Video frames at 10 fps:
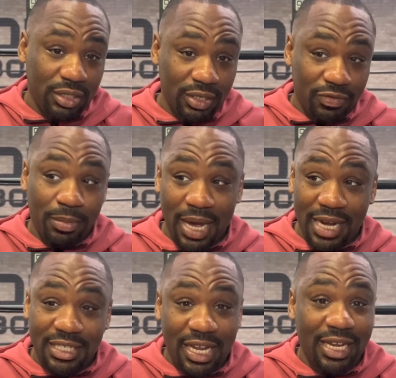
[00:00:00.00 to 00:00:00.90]
from
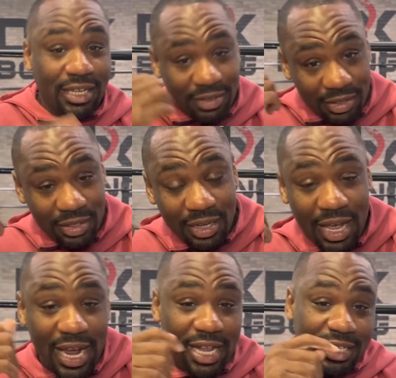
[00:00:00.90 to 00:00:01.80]
guys like
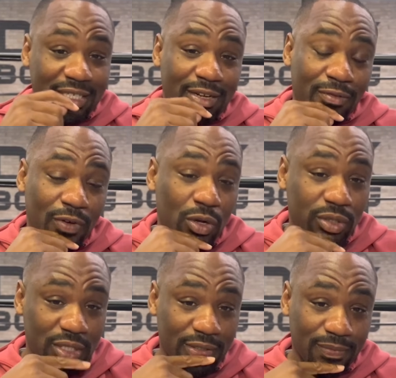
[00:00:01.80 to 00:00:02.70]
Alexander Volzny.